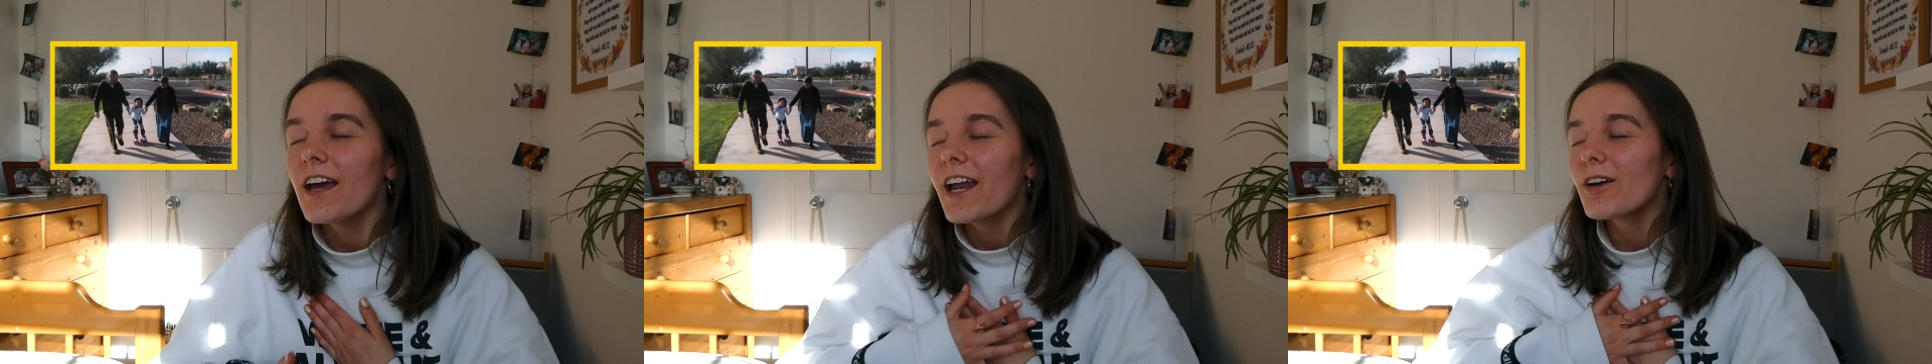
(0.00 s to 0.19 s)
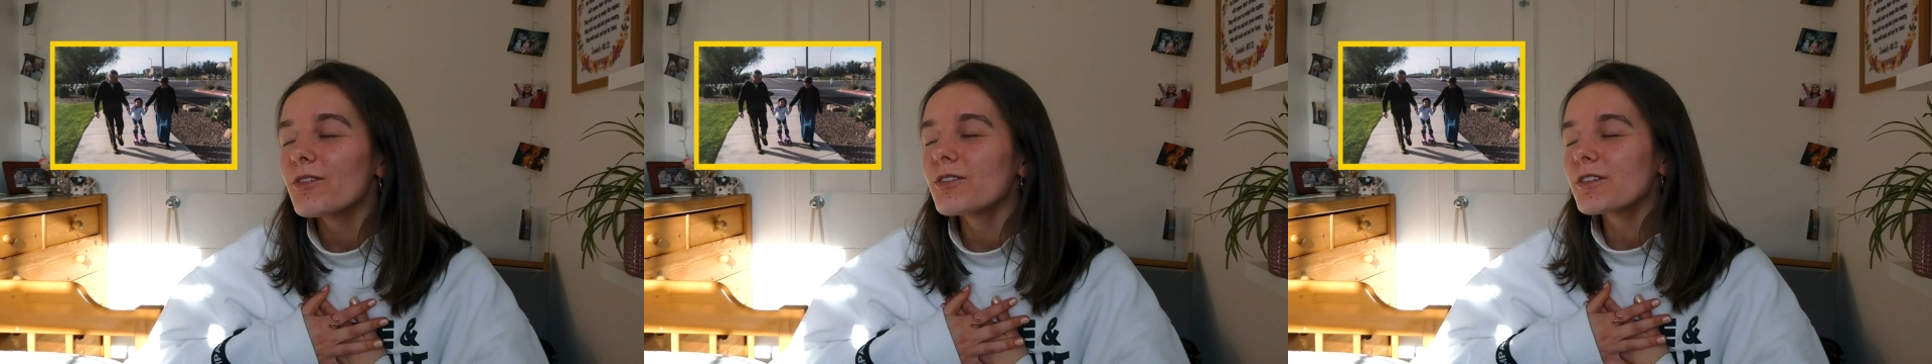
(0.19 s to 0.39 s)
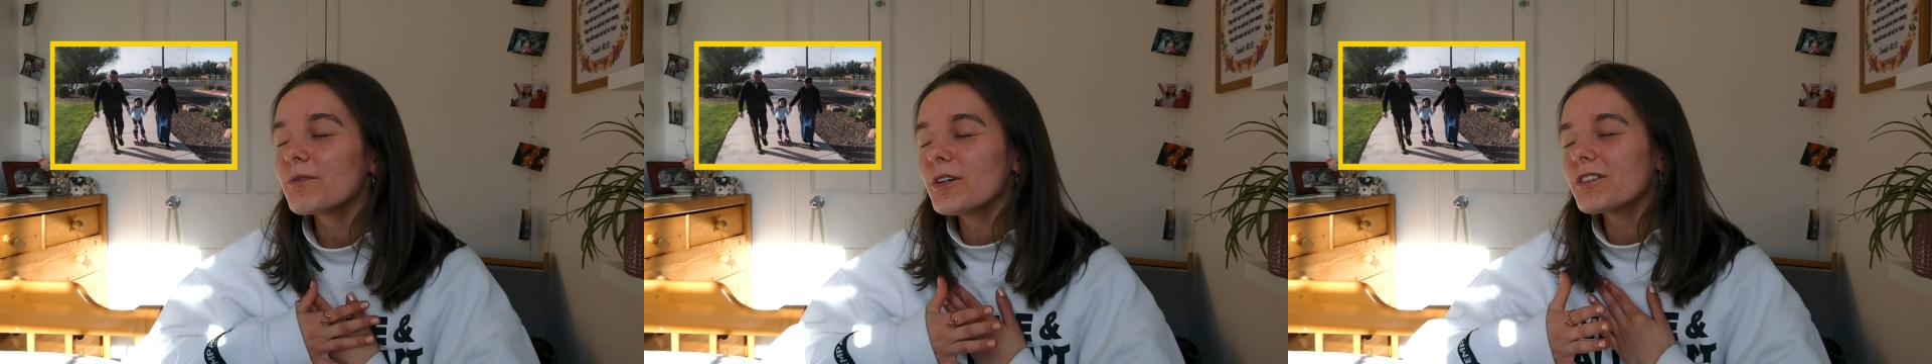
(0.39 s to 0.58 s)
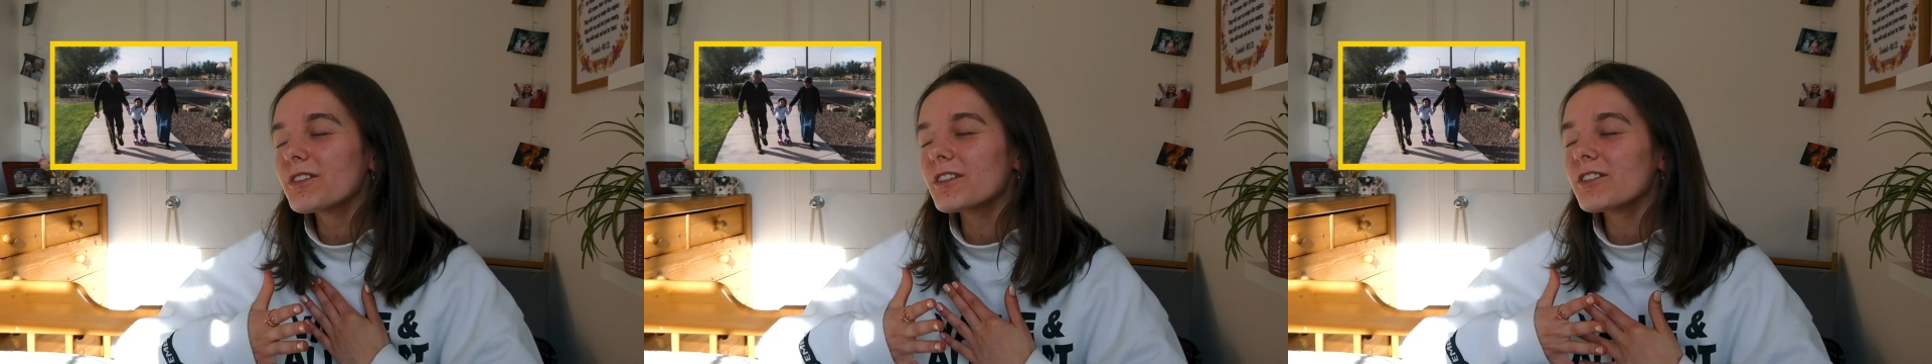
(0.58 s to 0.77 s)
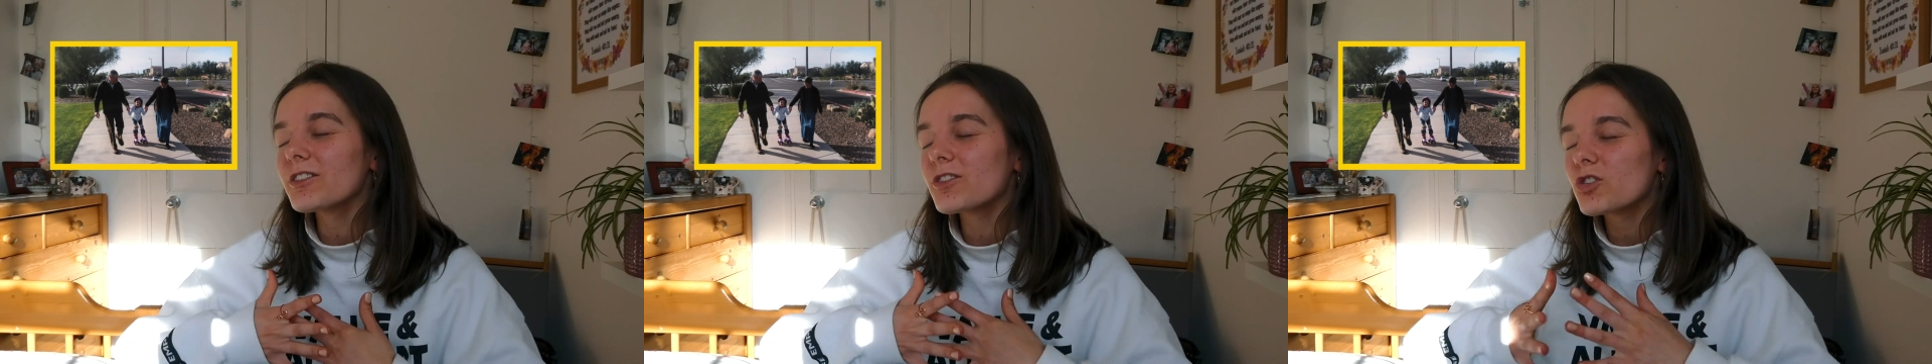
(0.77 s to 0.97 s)
It was the most
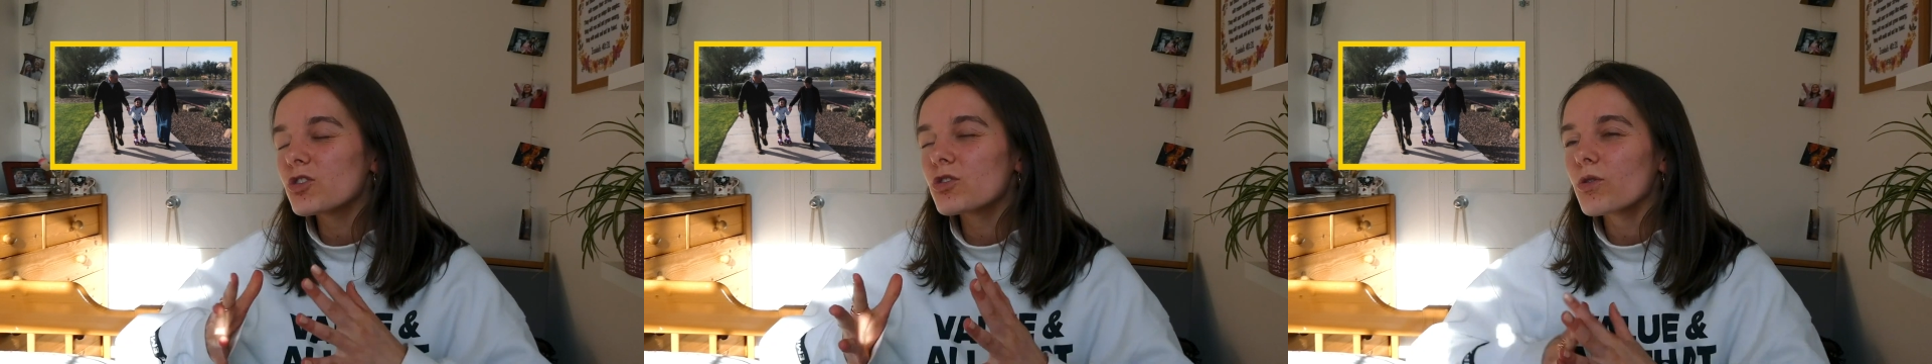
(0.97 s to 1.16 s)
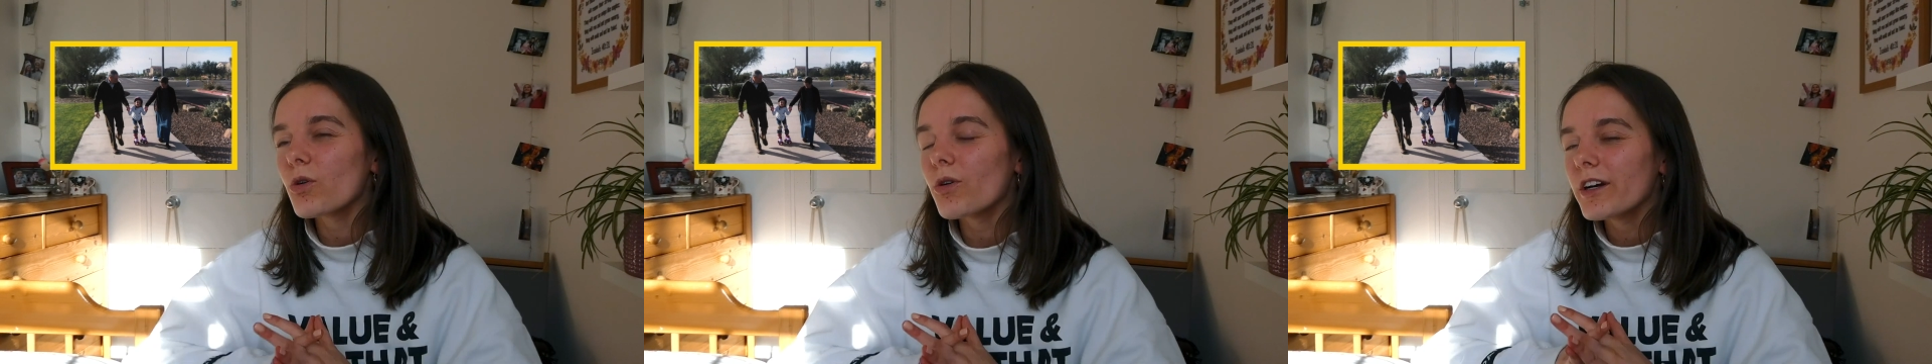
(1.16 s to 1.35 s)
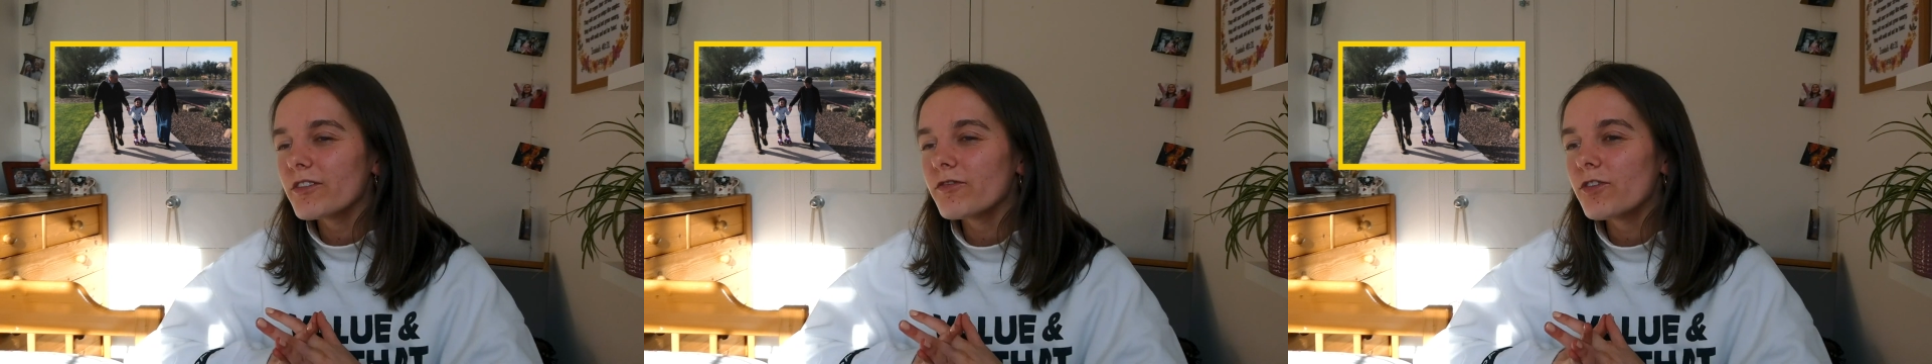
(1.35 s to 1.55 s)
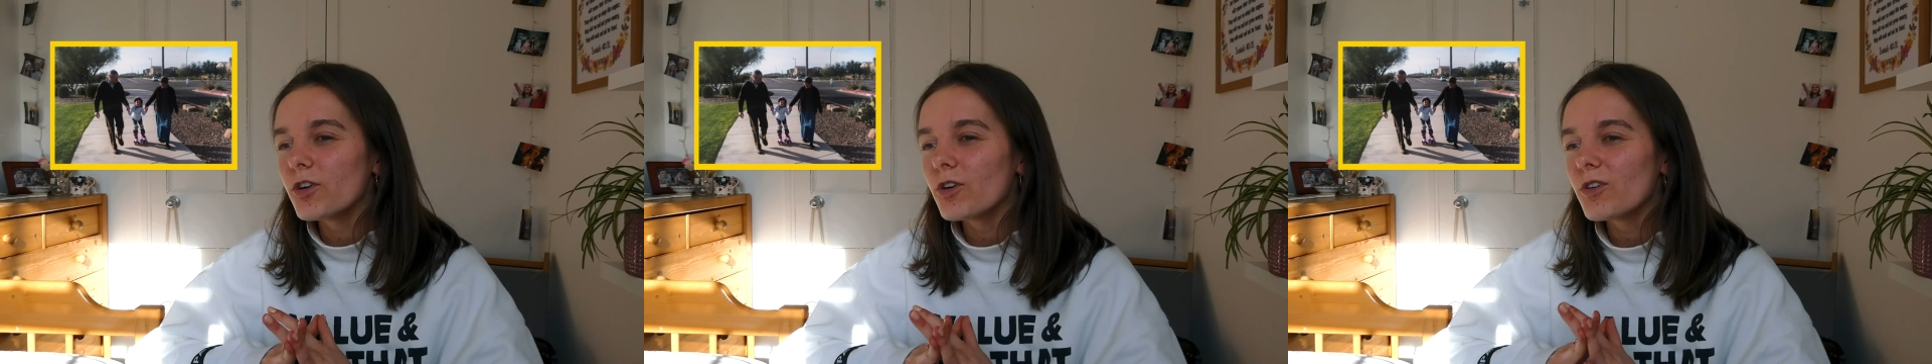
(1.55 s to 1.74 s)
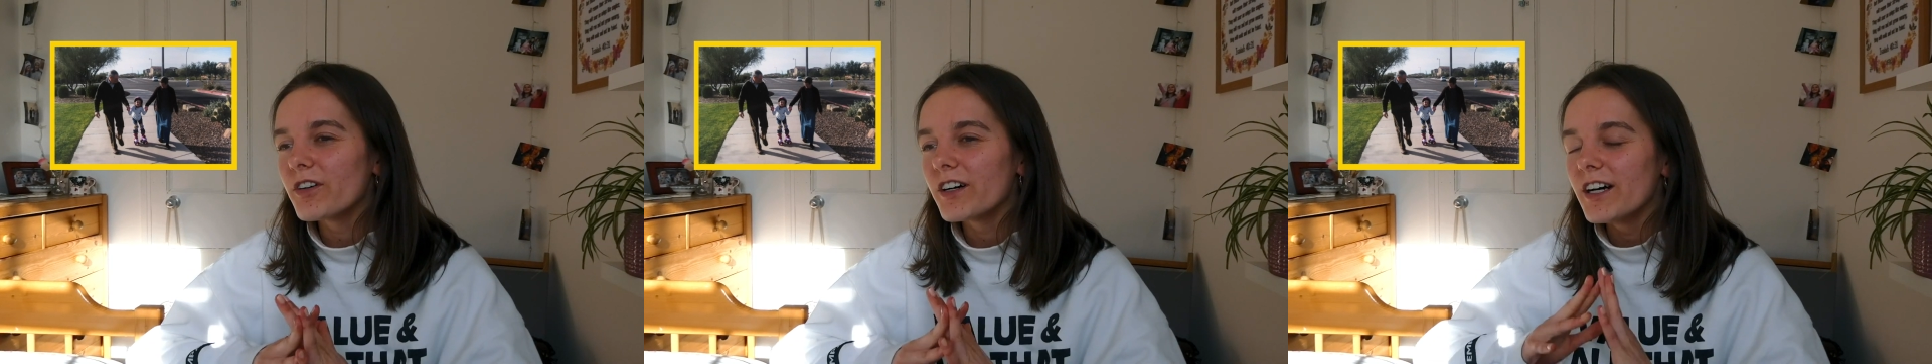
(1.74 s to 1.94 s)

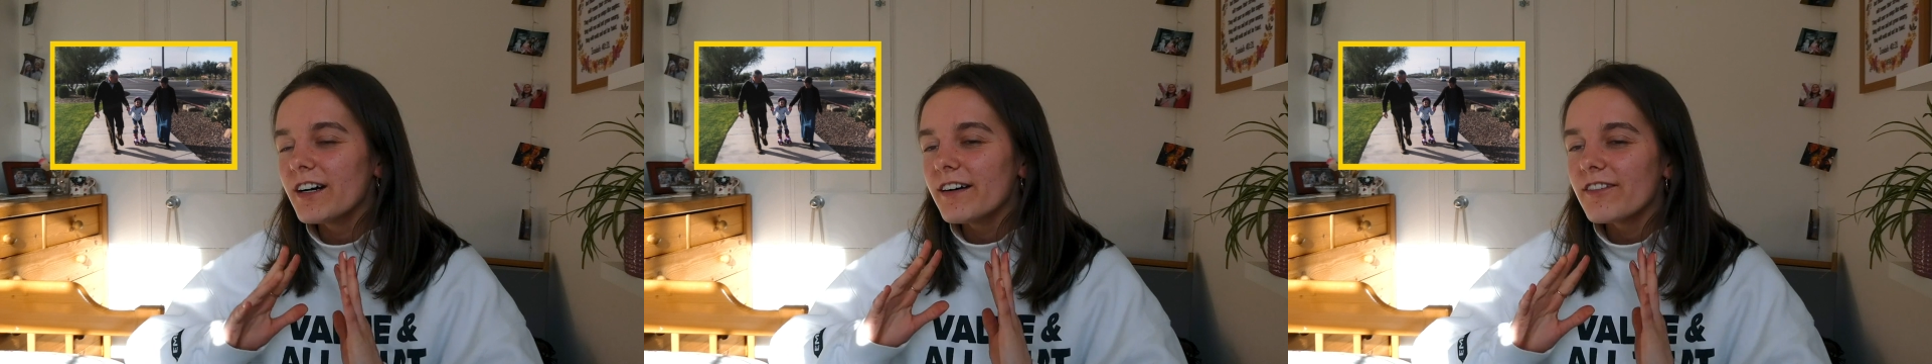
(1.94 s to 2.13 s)
joyful,